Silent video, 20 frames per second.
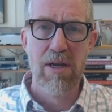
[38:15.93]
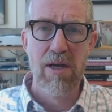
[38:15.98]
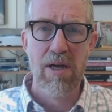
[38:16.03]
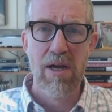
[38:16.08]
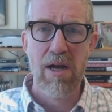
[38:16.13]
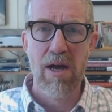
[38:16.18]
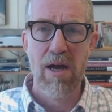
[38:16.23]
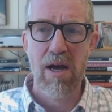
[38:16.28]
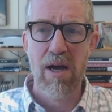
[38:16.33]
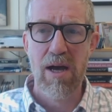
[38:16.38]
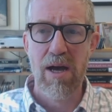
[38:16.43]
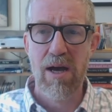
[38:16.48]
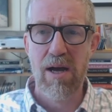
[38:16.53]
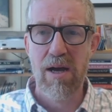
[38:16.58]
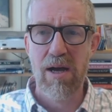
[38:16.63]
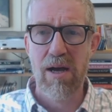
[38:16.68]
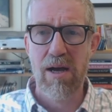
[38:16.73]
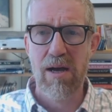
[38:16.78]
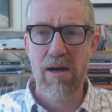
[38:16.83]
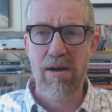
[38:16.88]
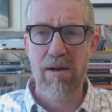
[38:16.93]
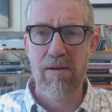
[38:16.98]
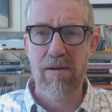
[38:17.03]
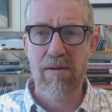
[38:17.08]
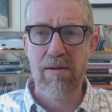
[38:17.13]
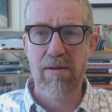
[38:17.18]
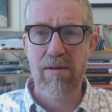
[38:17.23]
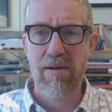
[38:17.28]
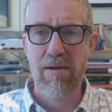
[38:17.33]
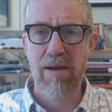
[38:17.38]
Uh,
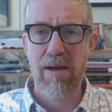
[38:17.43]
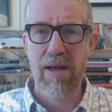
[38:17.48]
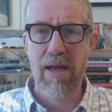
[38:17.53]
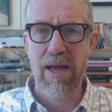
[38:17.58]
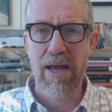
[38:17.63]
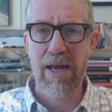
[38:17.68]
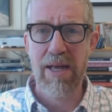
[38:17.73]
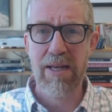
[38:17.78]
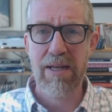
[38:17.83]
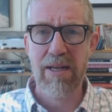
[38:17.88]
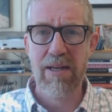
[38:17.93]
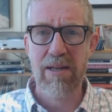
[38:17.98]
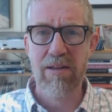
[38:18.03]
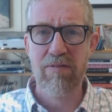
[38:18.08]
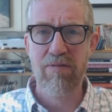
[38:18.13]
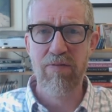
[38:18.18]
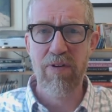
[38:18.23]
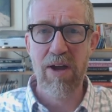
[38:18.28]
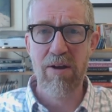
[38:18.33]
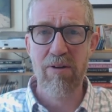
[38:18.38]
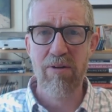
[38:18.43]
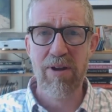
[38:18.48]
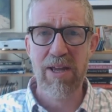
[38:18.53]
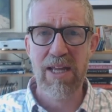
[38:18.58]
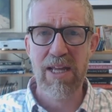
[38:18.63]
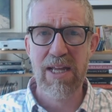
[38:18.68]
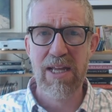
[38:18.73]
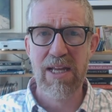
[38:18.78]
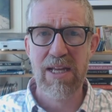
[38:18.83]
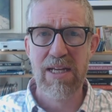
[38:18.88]
and it is very
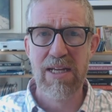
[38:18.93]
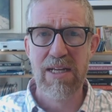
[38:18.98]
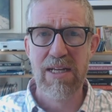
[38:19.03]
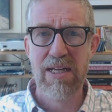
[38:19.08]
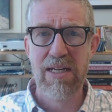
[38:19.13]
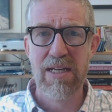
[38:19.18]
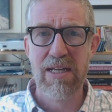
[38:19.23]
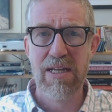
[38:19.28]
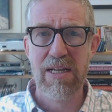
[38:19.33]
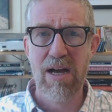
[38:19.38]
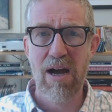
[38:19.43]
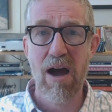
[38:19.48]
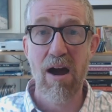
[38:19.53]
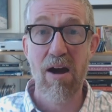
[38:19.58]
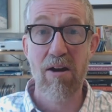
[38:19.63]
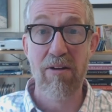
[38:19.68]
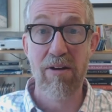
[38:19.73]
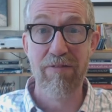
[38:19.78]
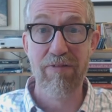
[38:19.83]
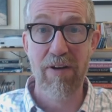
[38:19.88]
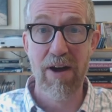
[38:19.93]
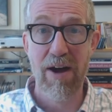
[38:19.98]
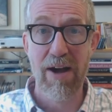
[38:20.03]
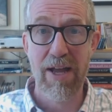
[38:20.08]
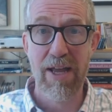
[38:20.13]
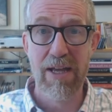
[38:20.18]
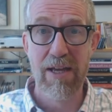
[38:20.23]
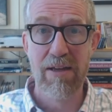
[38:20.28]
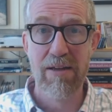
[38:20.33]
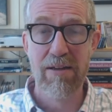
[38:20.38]
horrifying
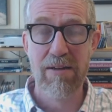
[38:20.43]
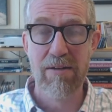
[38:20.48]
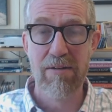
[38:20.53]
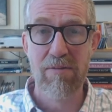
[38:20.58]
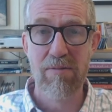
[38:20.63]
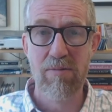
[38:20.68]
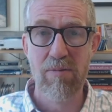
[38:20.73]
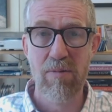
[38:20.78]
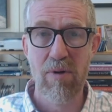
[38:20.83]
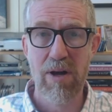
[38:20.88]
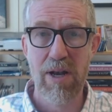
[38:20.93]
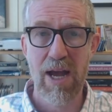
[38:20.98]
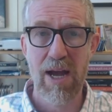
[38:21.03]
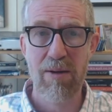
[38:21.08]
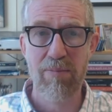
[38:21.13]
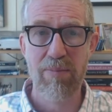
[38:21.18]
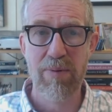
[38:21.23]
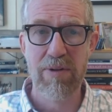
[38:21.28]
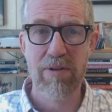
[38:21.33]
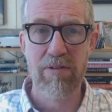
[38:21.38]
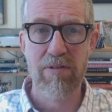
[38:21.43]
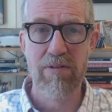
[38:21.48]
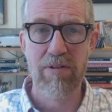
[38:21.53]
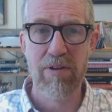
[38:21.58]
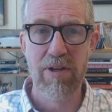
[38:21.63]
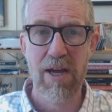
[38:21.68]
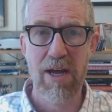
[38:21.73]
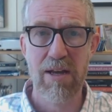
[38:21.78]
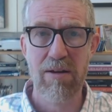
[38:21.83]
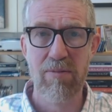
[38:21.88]
what happens to
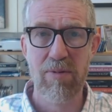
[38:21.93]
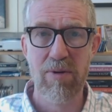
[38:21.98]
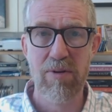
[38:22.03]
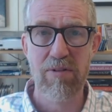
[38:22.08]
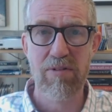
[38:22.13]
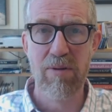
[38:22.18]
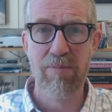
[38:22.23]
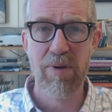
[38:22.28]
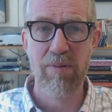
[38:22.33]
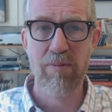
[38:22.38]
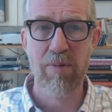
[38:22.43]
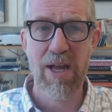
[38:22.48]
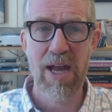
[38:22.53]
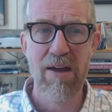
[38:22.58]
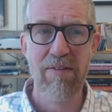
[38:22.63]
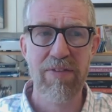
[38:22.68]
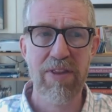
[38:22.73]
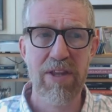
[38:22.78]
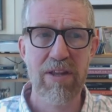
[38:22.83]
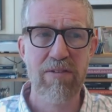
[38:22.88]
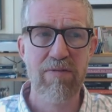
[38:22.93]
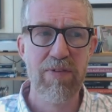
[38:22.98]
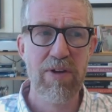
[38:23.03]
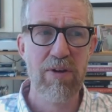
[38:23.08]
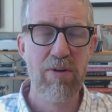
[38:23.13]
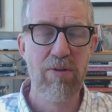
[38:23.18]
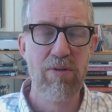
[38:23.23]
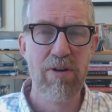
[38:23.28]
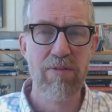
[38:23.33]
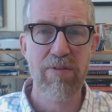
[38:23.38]
animals. I mean, we have this view of
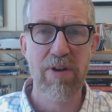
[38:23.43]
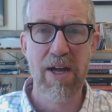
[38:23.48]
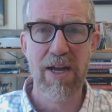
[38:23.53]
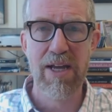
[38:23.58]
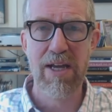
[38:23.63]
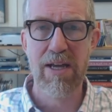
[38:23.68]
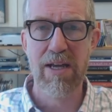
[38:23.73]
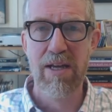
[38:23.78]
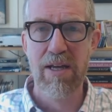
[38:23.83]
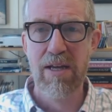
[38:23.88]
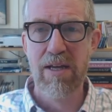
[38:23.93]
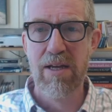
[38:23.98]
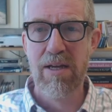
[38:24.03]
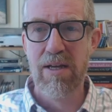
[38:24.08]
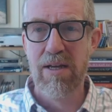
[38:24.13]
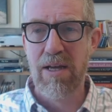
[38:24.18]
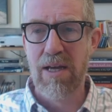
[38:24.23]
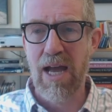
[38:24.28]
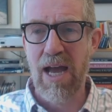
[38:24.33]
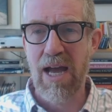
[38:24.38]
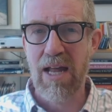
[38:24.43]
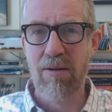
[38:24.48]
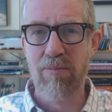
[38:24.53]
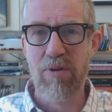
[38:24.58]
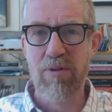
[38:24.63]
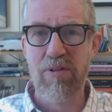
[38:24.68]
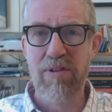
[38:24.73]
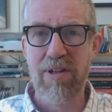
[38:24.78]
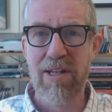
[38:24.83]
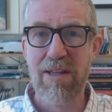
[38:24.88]
like animals
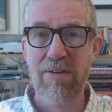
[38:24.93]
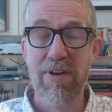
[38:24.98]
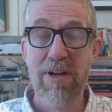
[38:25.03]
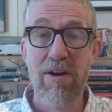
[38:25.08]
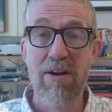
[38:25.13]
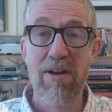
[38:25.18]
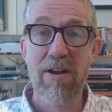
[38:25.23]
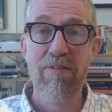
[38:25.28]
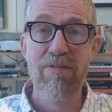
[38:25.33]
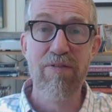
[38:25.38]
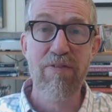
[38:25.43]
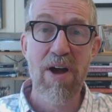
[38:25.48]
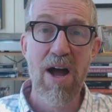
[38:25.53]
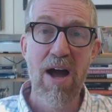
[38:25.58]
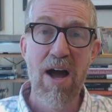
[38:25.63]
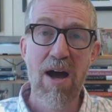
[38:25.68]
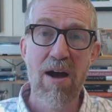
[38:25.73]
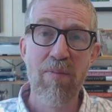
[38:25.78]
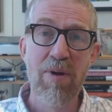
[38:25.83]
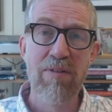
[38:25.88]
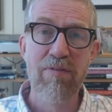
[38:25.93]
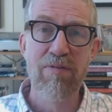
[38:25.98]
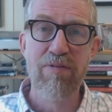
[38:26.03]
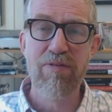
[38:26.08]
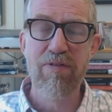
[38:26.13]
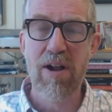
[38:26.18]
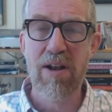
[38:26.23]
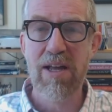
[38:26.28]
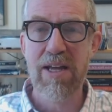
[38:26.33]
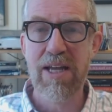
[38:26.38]
living on a farm and
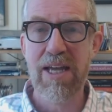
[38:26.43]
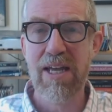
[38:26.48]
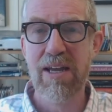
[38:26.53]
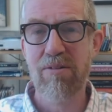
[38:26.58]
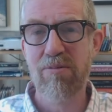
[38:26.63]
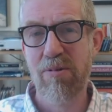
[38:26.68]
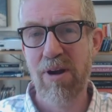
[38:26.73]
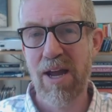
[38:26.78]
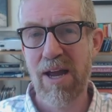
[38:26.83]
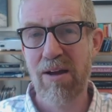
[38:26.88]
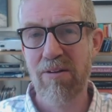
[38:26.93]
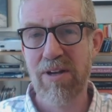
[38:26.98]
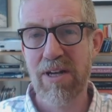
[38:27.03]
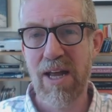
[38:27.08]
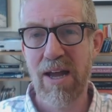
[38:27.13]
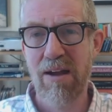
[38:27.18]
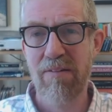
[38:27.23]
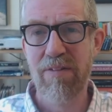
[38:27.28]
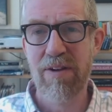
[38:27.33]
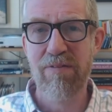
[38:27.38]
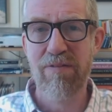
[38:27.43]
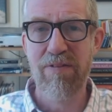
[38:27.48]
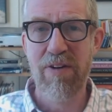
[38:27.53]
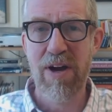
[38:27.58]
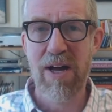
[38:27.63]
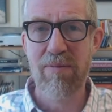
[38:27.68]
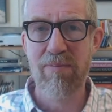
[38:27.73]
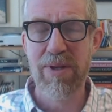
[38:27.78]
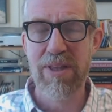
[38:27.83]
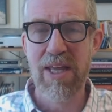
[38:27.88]
frolicking around and having fun, but
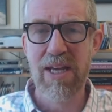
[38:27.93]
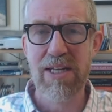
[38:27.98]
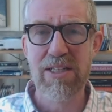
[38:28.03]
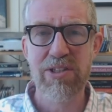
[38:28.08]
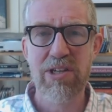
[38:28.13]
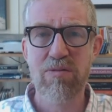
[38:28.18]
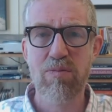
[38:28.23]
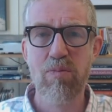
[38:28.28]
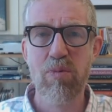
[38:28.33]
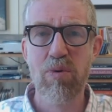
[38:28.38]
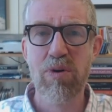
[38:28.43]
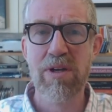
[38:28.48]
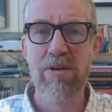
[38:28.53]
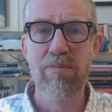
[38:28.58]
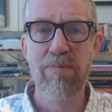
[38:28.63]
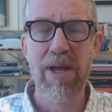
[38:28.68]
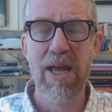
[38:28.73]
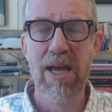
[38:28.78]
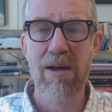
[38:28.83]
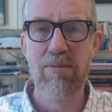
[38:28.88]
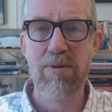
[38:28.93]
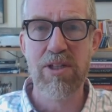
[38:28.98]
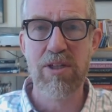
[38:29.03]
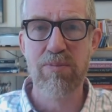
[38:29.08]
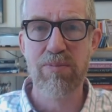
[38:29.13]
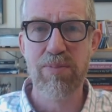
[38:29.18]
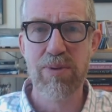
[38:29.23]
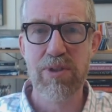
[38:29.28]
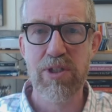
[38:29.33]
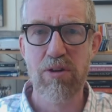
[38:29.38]
that just wouldn't be able to
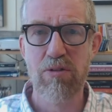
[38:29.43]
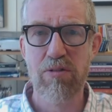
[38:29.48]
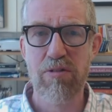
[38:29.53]
produce